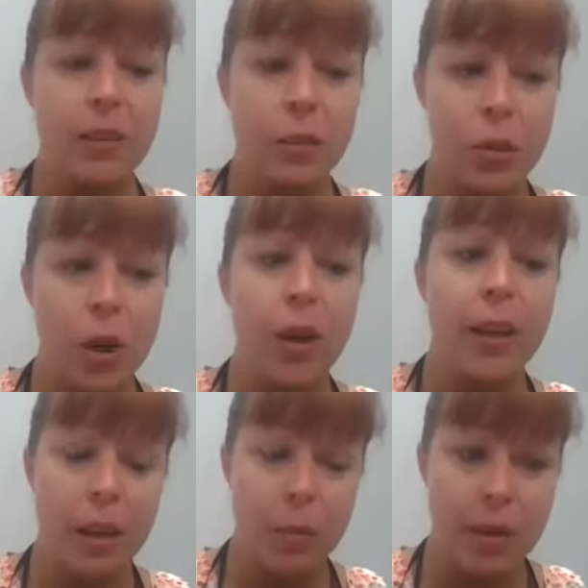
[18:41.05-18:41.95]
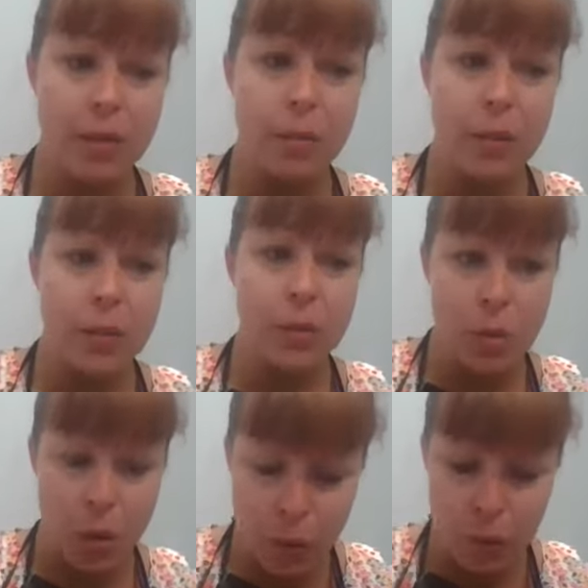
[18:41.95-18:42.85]
And you're talking about something
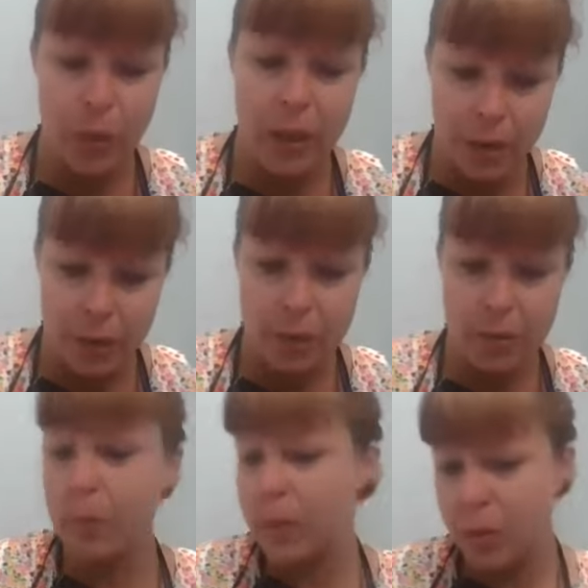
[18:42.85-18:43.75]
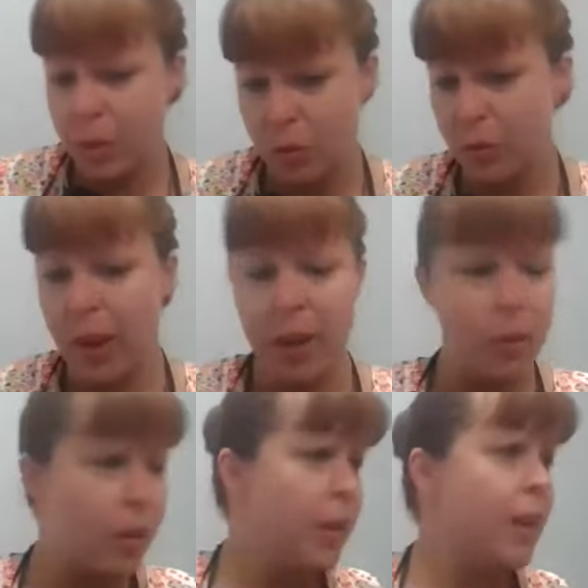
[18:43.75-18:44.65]
so real, business
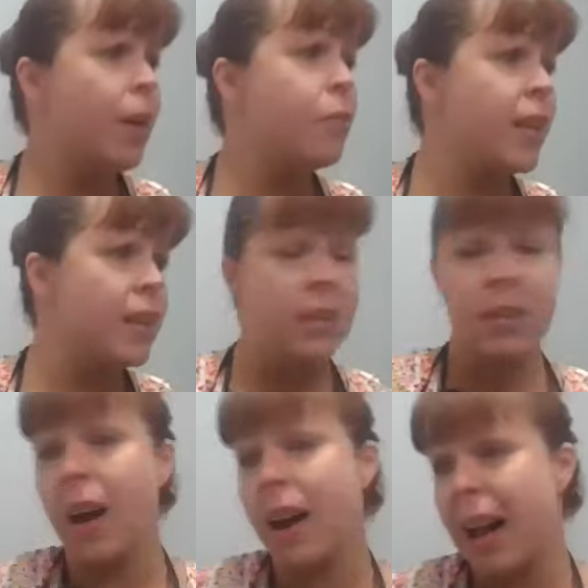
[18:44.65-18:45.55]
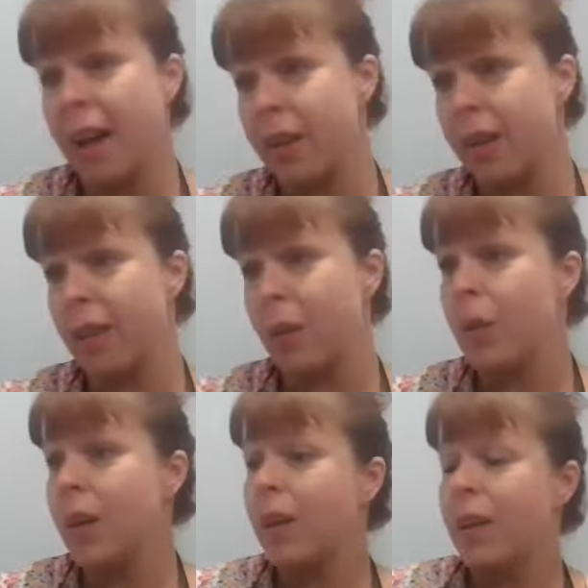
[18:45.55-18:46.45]
survival, events, not having
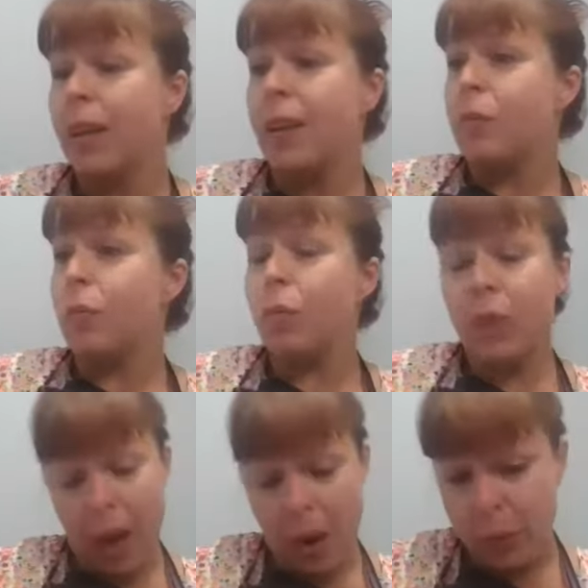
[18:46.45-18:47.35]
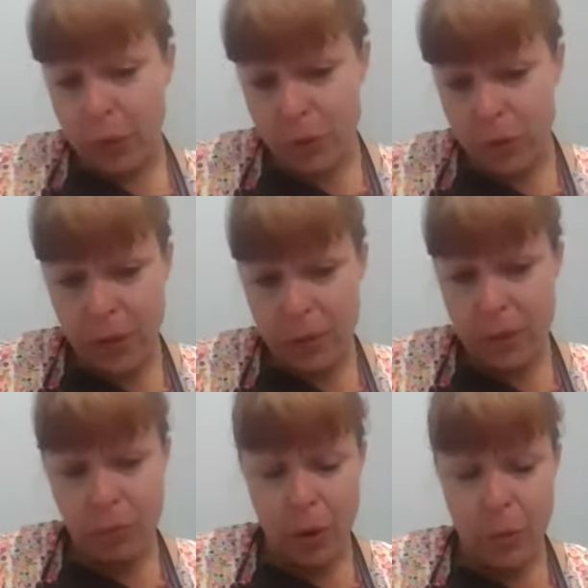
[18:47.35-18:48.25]
them. Our first event
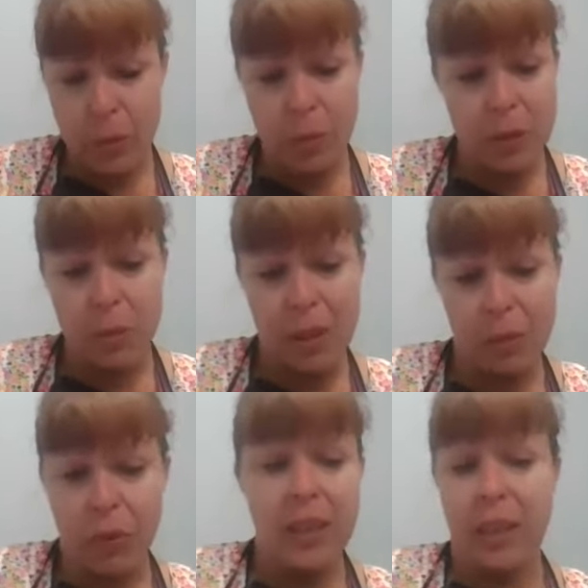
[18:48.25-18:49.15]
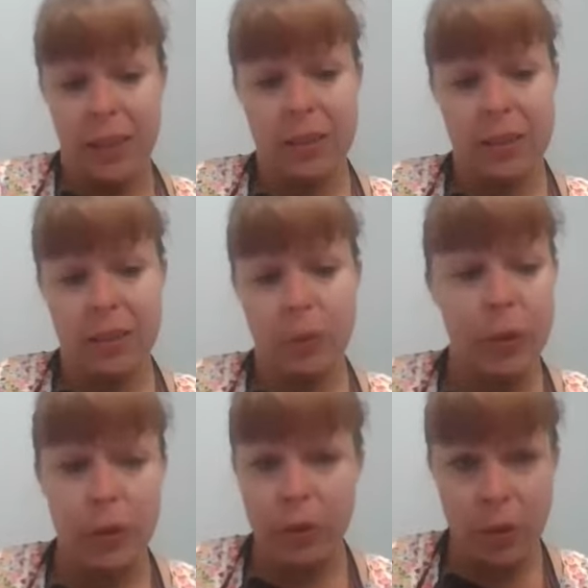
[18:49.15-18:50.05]
this fall was meant to be in Phoenix.
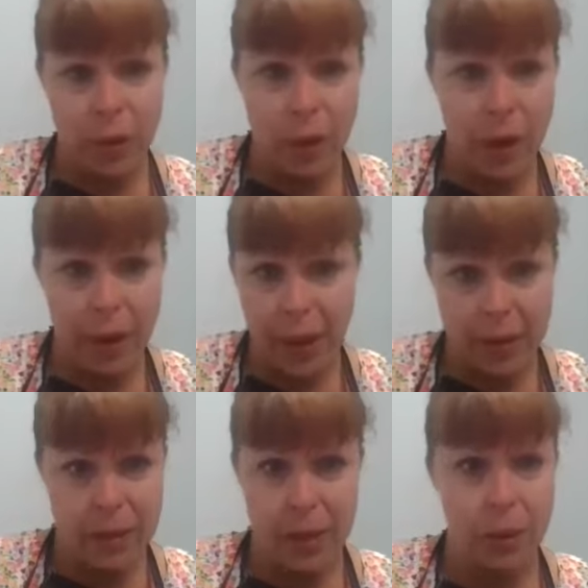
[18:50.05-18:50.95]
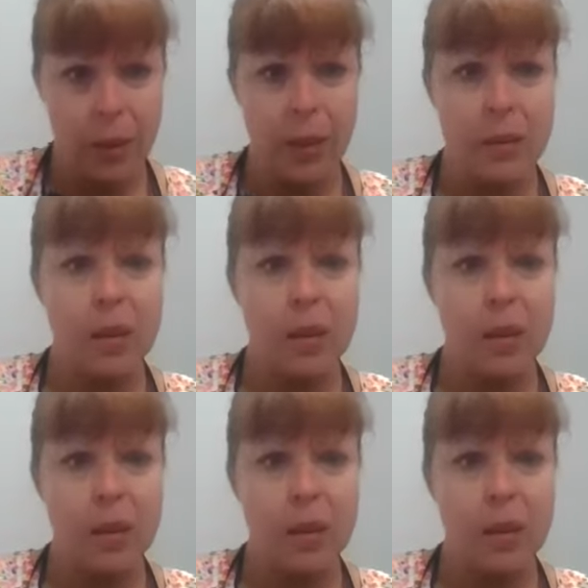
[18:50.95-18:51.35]
Well, you know how that's going.